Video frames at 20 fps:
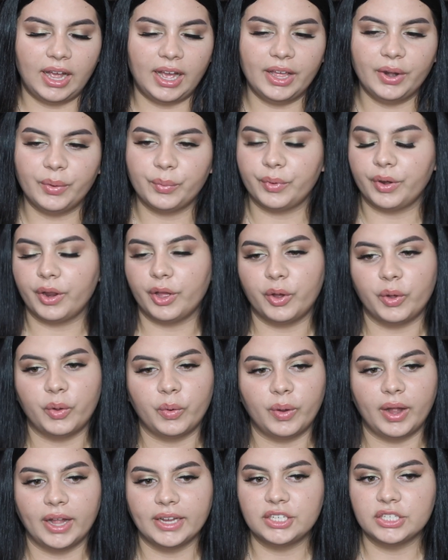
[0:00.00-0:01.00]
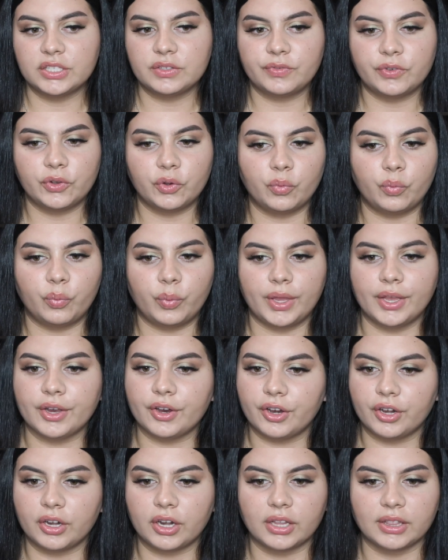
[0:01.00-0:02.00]
I don't know, I just feel
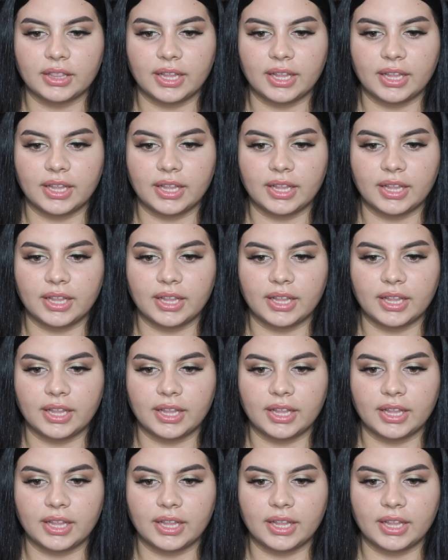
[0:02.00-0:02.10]
weird